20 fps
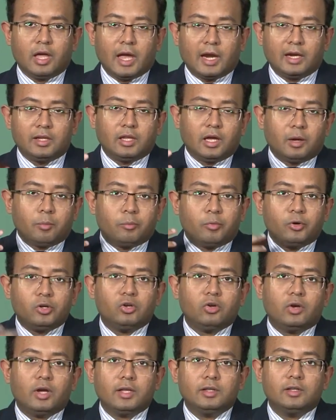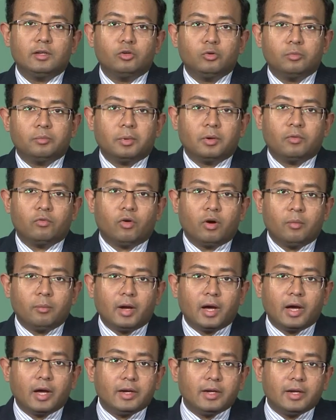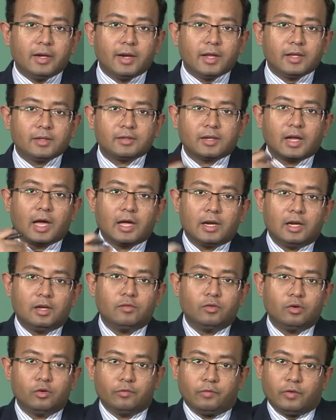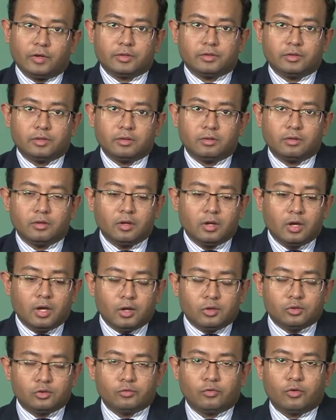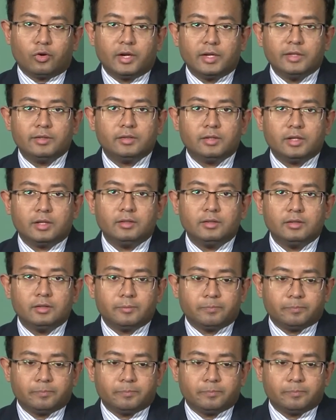and they are put together to perform a next higher level of function. So, for instance,